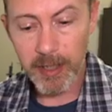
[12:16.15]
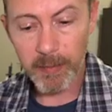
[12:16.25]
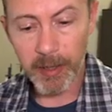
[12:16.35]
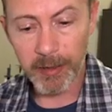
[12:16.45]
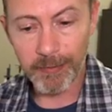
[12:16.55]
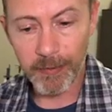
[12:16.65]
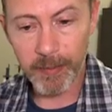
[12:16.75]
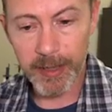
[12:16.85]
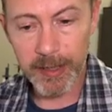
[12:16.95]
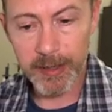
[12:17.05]
but for
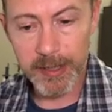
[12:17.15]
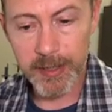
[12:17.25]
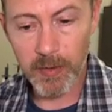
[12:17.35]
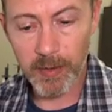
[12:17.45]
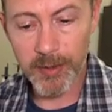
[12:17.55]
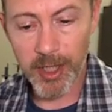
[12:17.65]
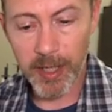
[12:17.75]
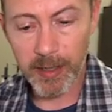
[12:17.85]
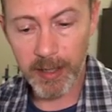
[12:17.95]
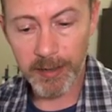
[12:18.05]
me, the Storm
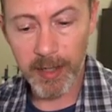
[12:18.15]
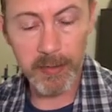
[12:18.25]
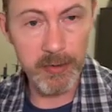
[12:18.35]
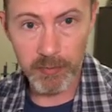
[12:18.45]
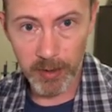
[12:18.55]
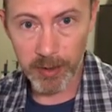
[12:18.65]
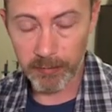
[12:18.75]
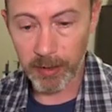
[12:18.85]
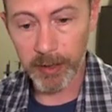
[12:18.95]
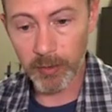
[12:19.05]
Giant I thought was really,
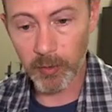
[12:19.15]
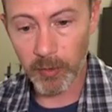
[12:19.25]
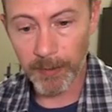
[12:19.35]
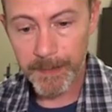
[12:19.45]
really cool.